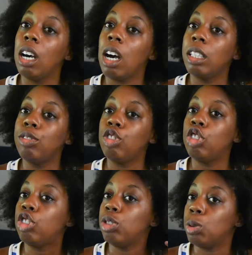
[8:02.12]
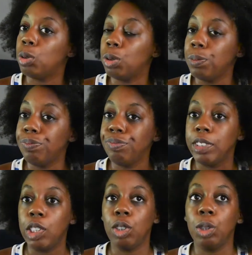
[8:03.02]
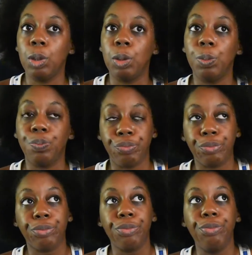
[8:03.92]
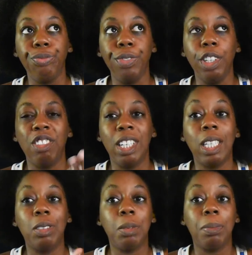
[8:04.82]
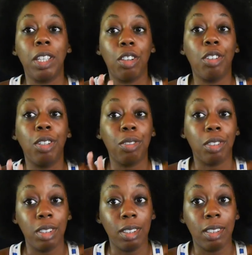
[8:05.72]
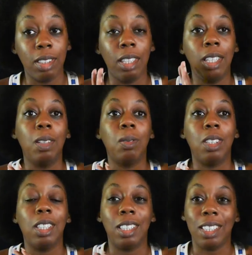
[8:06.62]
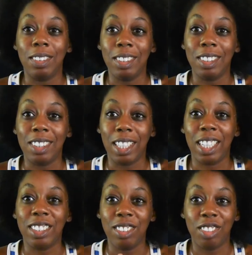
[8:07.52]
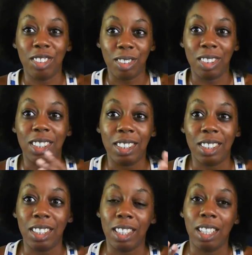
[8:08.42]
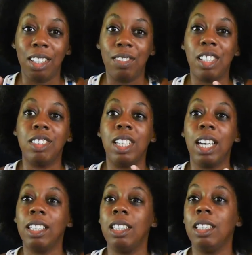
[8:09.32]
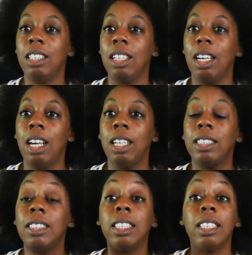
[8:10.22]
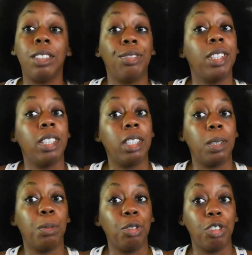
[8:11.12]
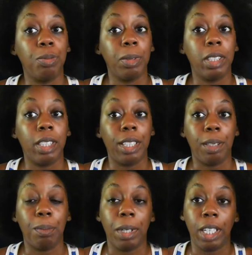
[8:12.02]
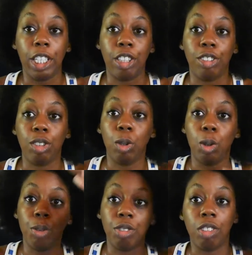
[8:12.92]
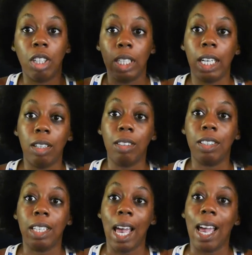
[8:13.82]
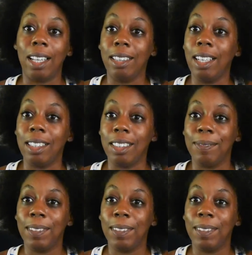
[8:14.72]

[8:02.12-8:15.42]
of June. So right now it's May 31st. We're gonna give this to the end of June to see if there's any significant improvement in my hair's overall health and length.